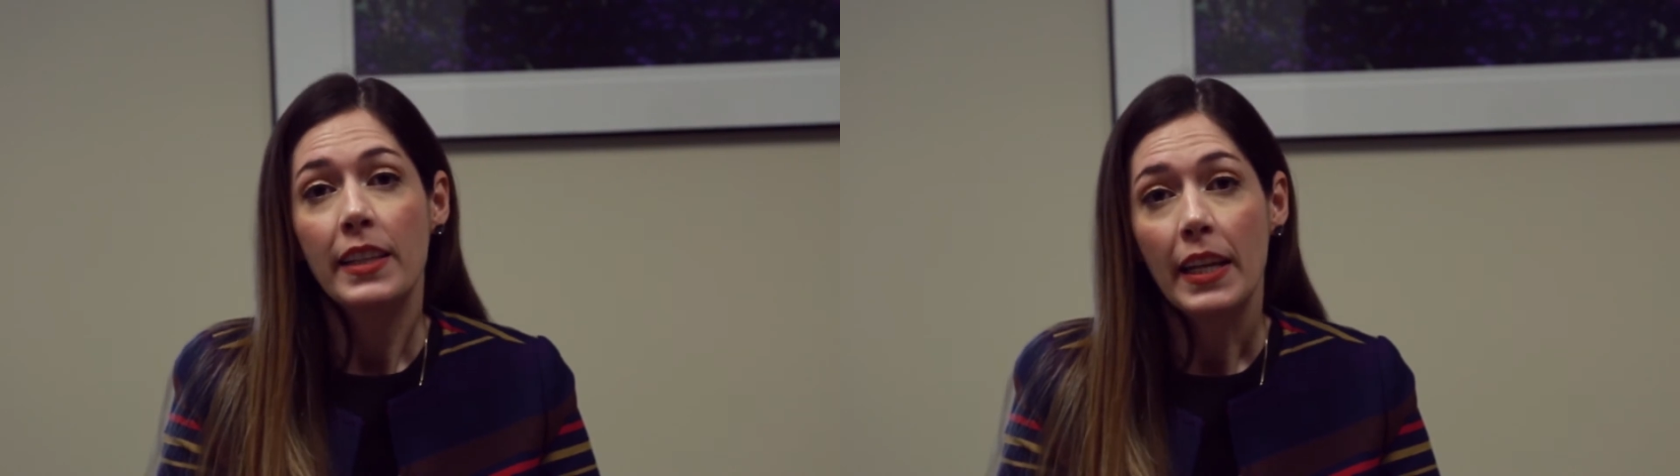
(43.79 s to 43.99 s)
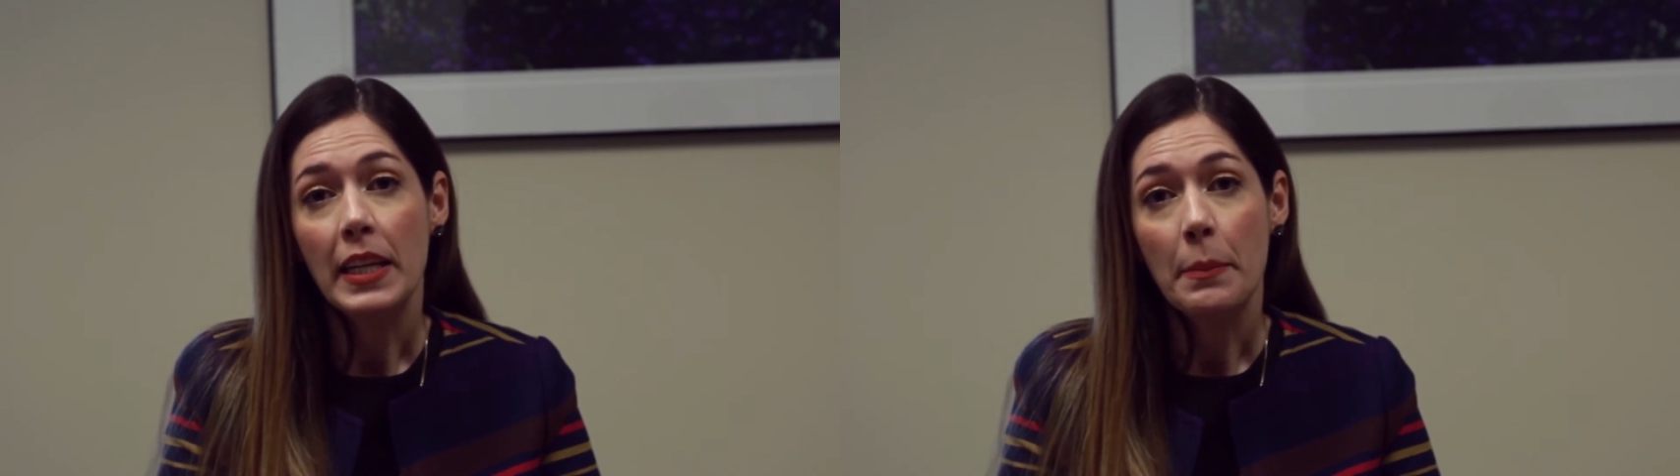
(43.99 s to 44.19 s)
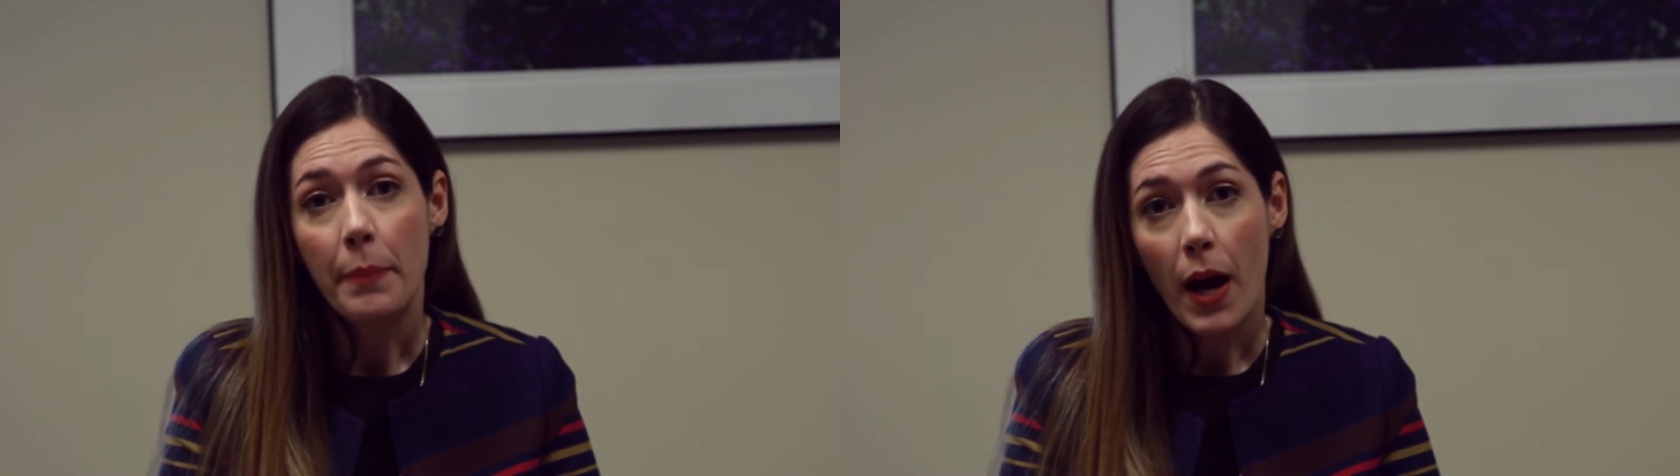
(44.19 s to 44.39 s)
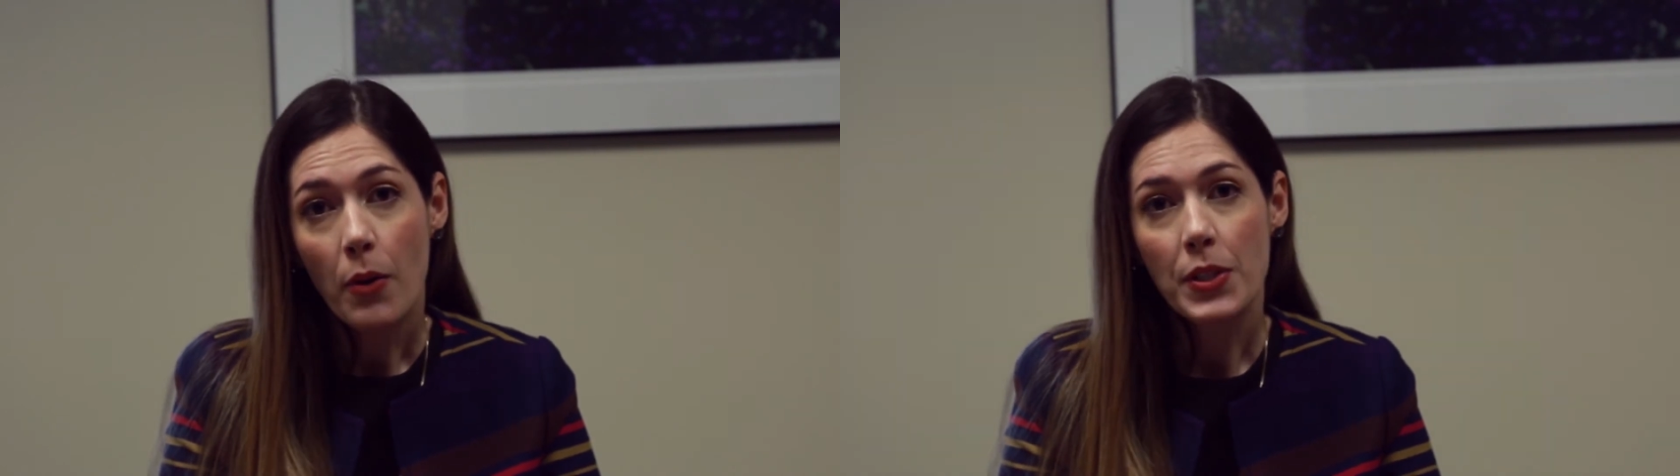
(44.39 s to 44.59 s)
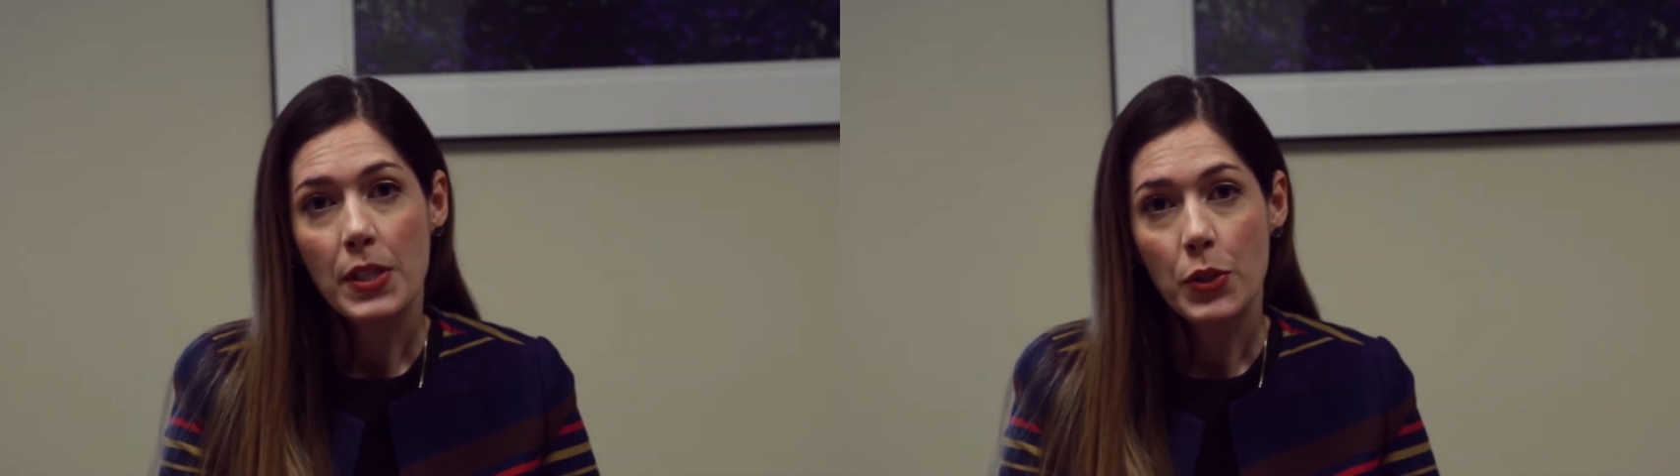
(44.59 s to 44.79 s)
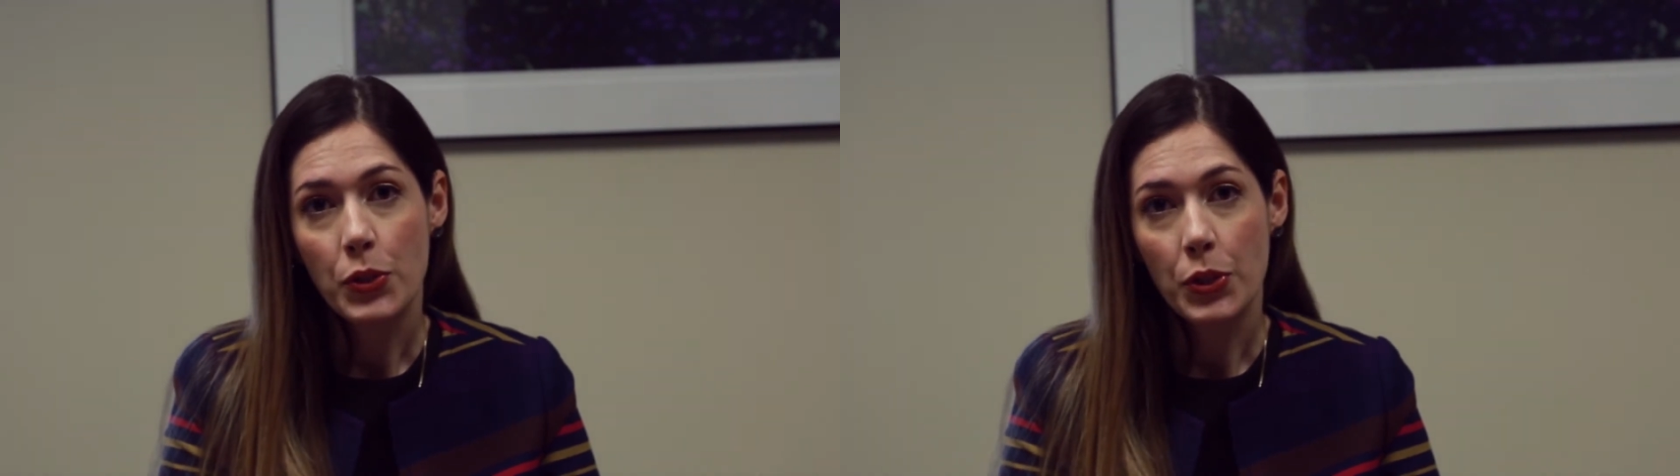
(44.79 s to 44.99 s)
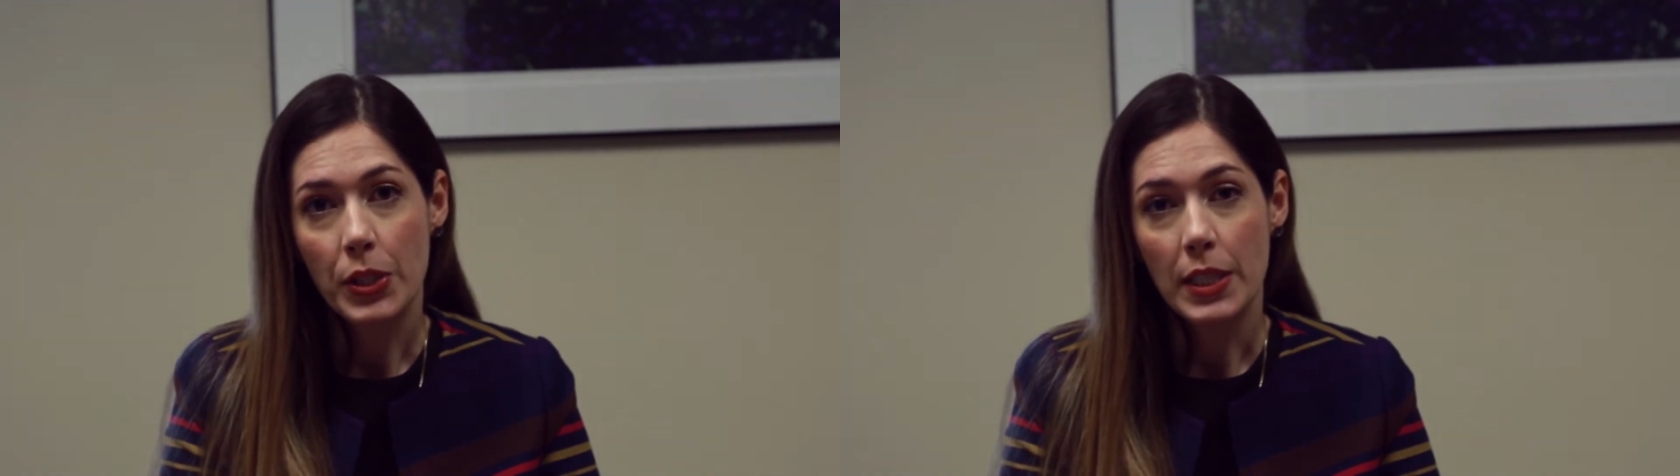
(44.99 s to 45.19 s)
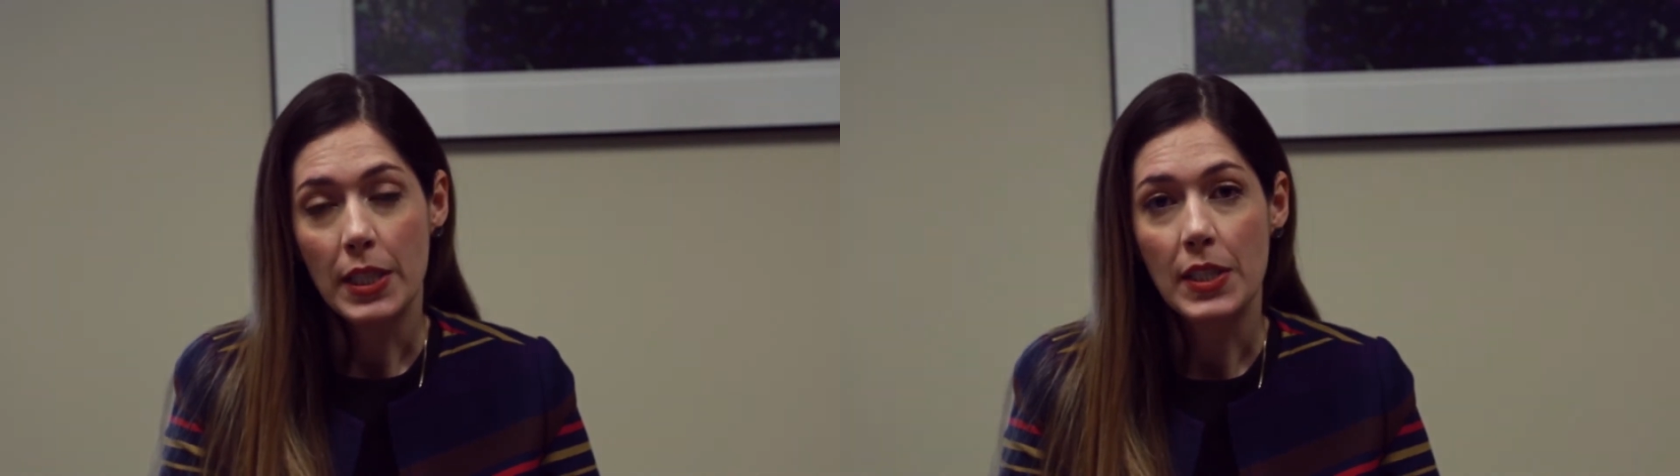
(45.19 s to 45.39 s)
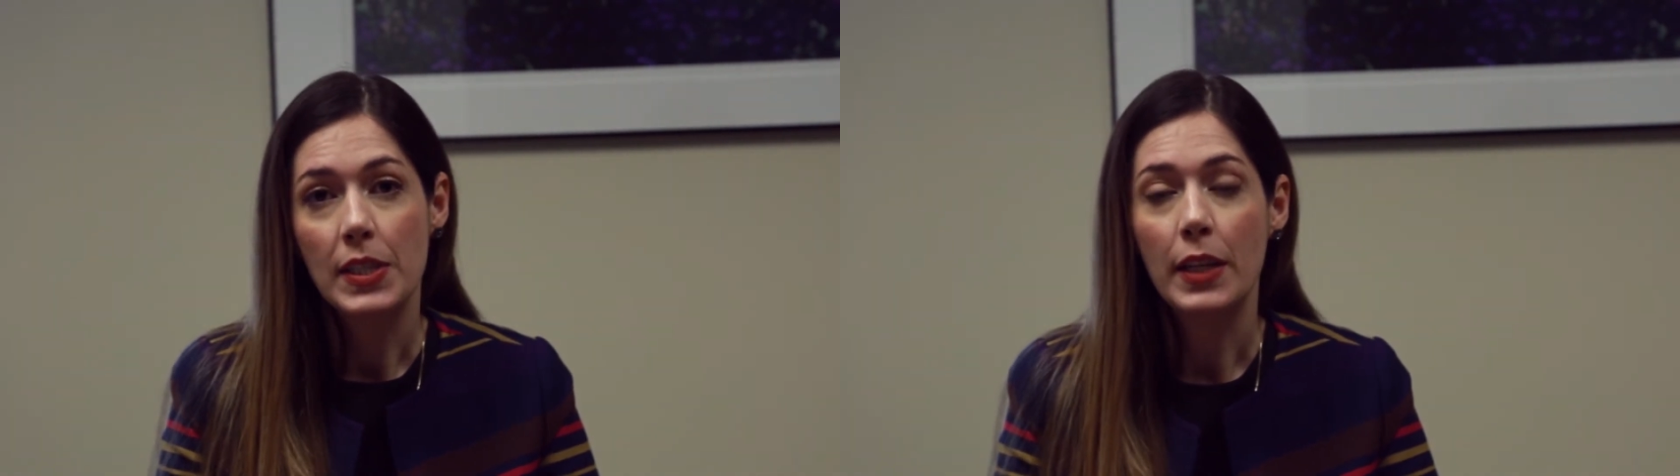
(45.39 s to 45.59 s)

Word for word: that empowers the students,